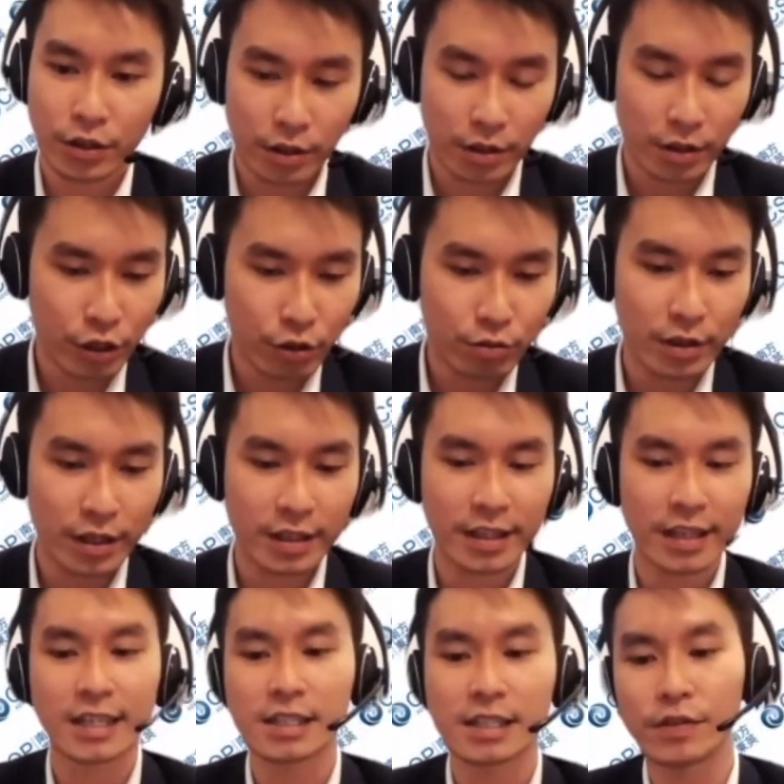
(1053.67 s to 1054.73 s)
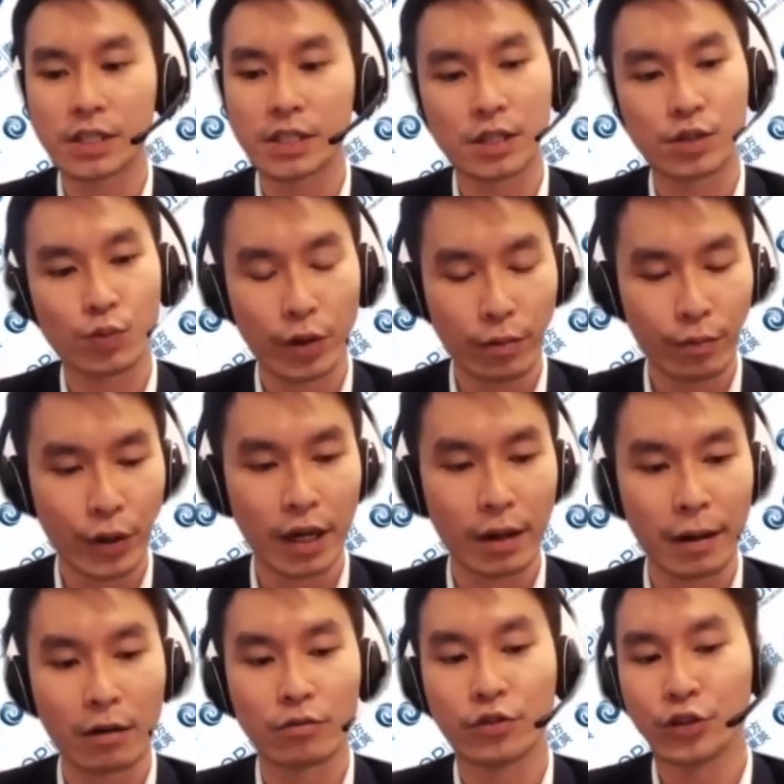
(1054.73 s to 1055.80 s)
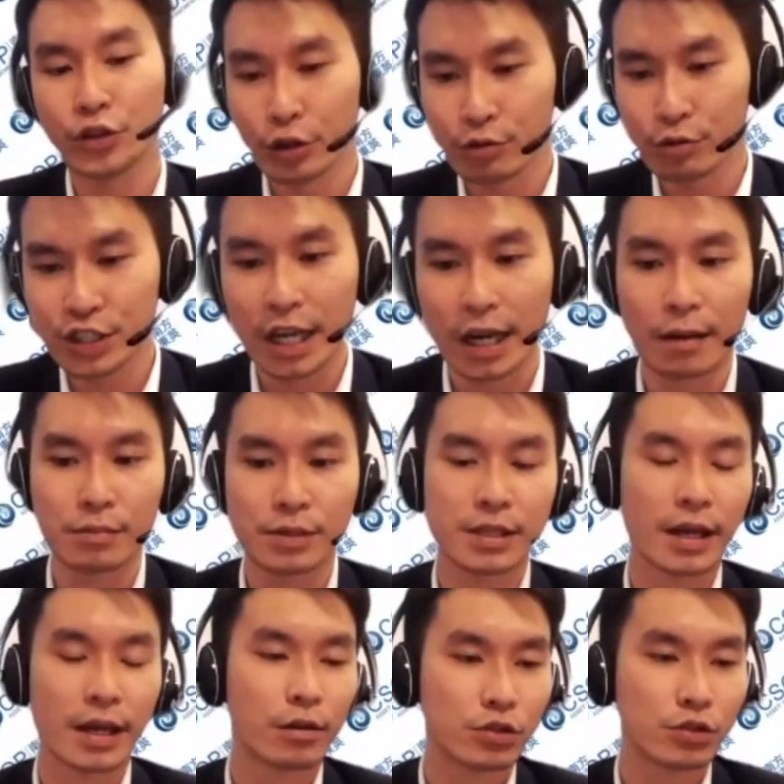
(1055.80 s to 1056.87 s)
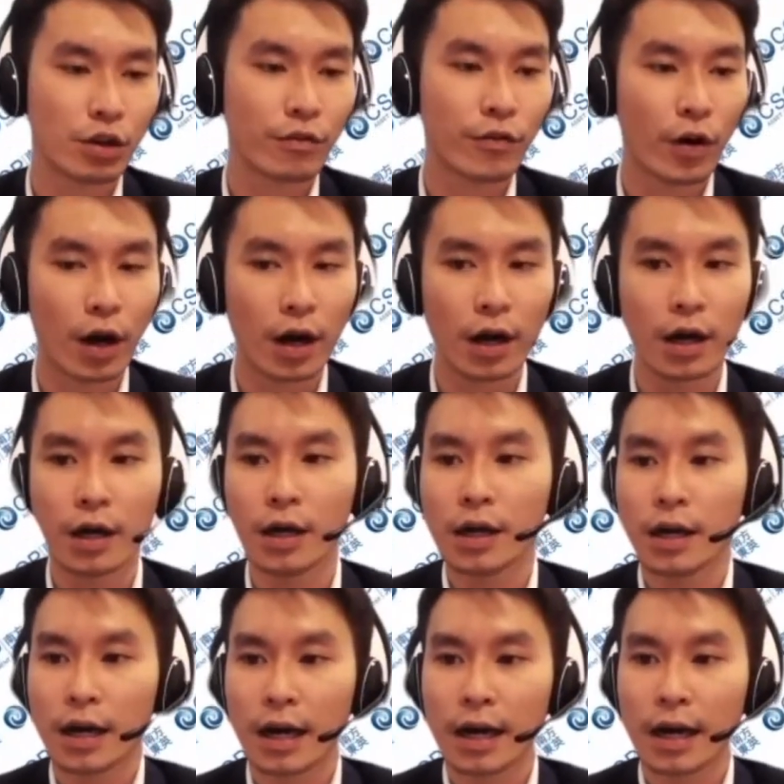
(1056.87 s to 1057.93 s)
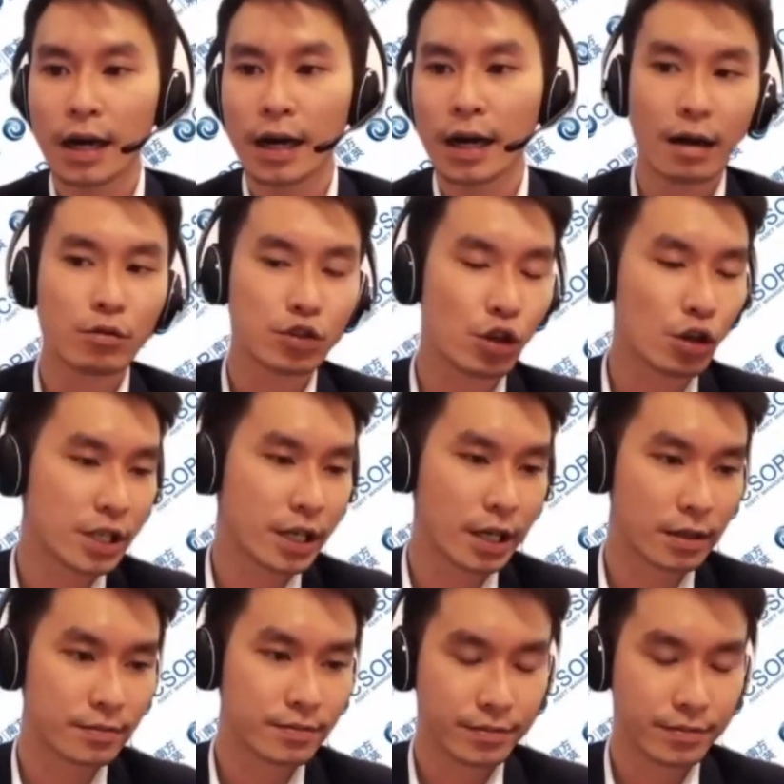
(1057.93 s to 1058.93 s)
new internet services will bring about new startups and also for IT outsourcing.